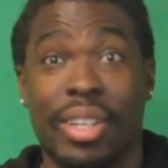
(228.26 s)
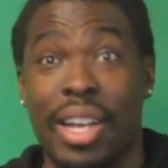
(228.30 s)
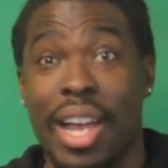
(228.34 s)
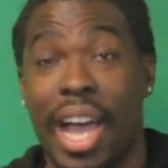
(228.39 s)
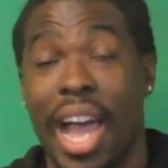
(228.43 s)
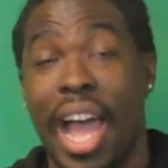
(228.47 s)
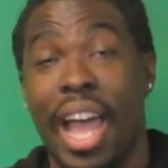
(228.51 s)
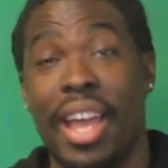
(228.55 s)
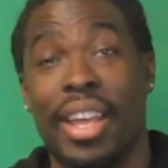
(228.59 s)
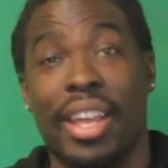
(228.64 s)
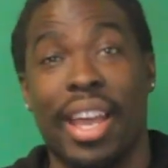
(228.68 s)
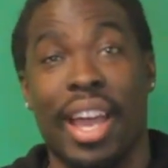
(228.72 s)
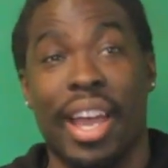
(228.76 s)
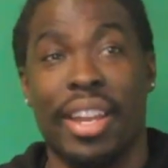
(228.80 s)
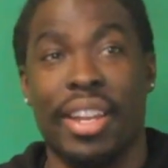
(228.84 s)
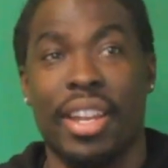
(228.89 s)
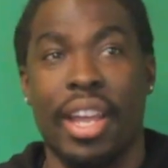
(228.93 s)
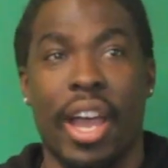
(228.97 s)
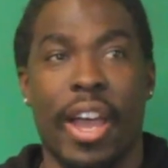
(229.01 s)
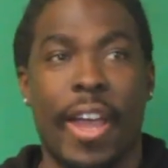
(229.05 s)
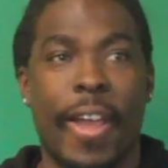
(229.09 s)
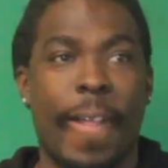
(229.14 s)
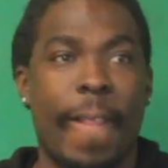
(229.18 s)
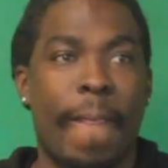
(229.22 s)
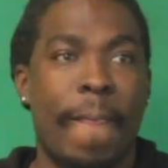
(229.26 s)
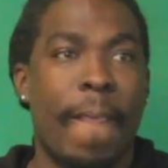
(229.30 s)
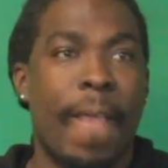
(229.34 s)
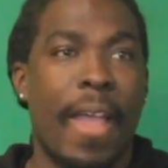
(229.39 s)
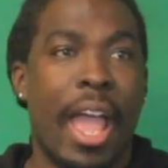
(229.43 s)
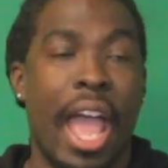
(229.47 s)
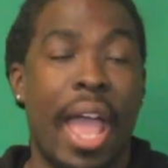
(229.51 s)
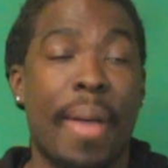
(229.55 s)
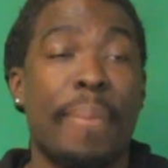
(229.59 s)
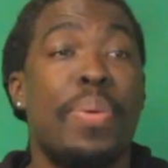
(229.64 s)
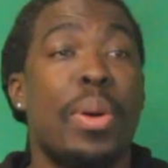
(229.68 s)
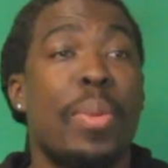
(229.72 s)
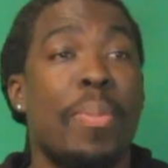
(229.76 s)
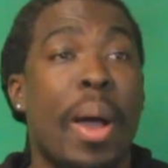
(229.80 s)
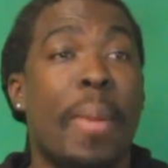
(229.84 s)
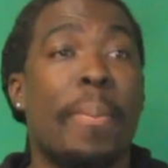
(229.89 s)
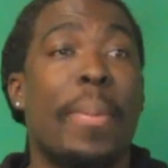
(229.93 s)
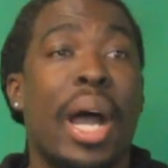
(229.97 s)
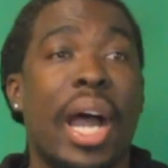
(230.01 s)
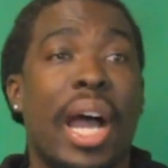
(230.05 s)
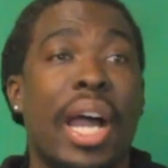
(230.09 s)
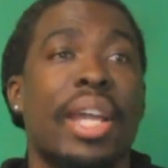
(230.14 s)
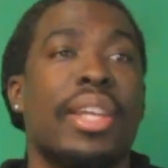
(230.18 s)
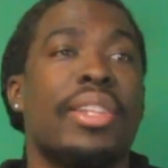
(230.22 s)
I, I, I had put my
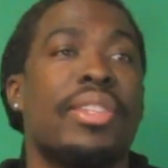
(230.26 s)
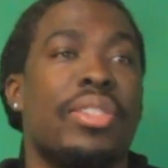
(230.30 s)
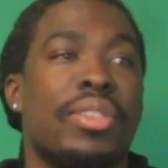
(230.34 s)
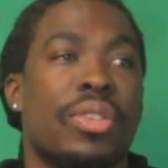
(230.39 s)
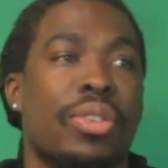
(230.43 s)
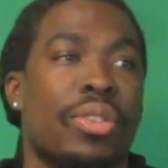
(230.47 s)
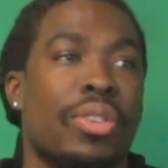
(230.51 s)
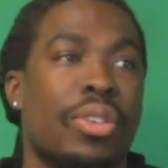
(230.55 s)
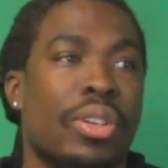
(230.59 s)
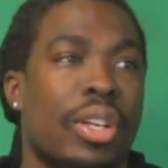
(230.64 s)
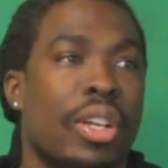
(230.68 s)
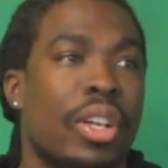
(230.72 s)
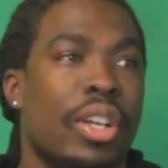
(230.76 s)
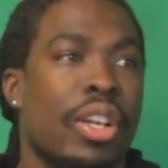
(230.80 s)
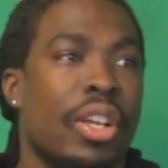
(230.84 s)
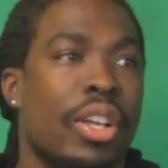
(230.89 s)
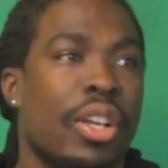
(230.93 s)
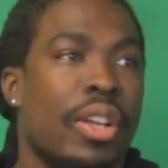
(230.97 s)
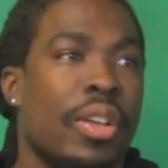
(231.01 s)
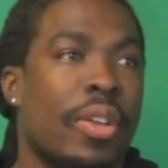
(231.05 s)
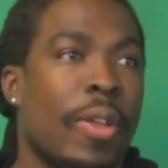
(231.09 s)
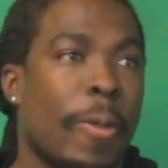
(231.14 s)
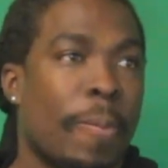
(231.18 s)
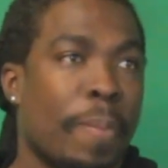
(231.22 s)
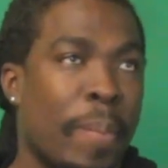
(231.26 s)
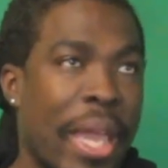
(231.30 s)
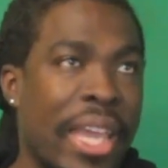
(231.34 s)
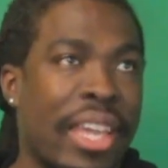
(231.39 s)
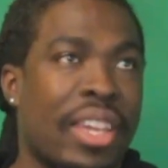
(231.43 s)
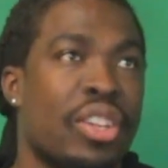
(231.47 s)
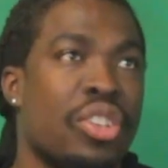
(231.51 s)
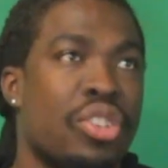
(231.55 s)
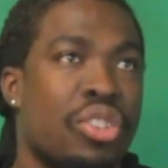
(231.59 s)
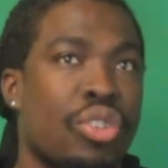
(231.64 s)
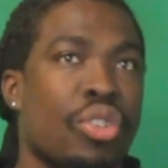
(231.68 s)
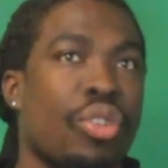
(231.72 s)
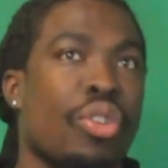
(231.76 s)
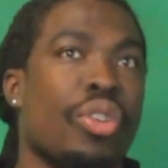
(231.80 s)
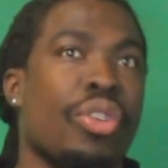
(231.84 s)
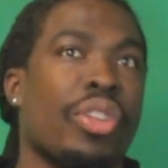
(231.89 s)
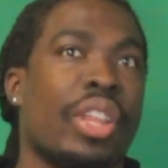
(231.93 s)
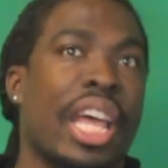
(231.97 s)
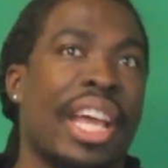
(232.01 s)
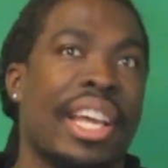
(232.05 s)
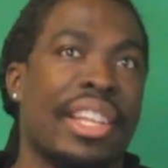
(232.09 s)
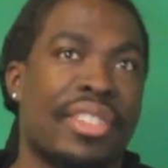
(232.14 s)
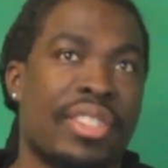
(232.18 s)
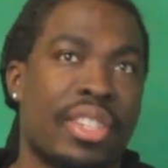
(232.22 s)
mind to making sure
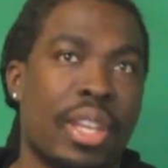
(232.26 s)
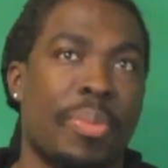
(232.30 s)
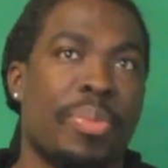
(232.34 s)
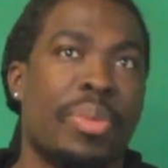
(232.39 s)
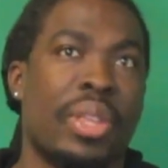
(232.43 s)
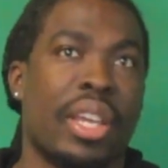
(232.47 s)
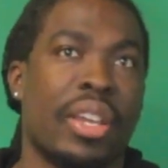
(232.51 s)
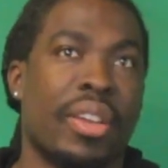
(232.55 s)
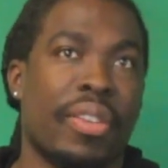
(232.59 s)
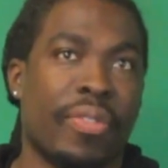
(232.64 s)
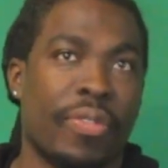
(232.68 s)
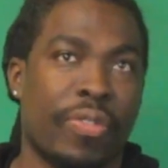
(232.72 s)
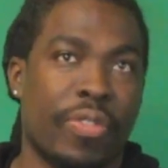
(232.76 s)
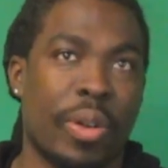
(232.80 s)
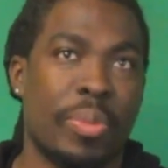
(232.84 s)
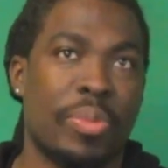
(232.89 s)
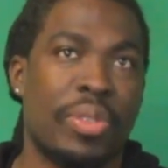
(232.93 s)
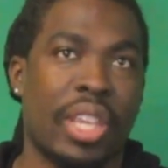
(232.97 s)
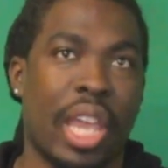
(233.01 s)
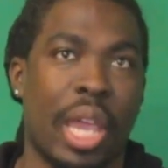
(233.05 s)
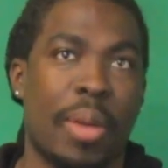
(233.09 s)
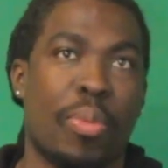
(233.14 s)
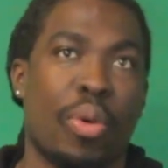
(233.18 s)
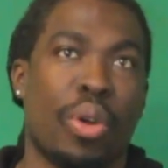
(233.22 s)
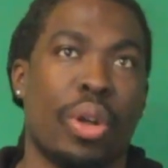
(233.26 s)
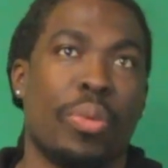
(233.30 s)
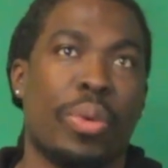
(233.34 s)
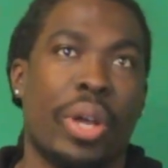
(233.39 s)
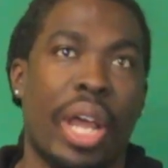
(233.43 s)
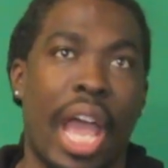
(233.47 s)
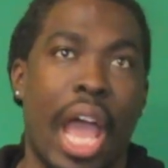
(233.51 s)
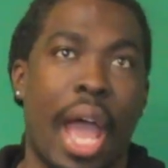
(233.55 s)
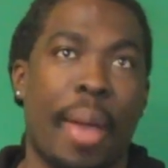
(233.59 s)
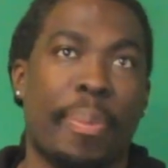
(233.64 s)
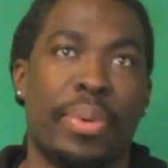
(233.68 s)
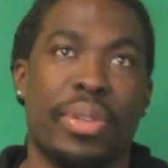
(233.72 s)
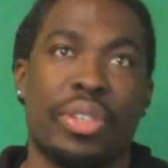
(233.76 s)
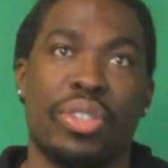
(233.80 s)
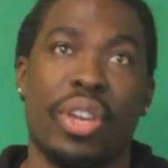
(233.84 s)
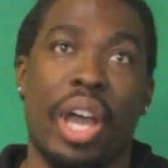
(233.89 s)
that something from skateboarding would happen.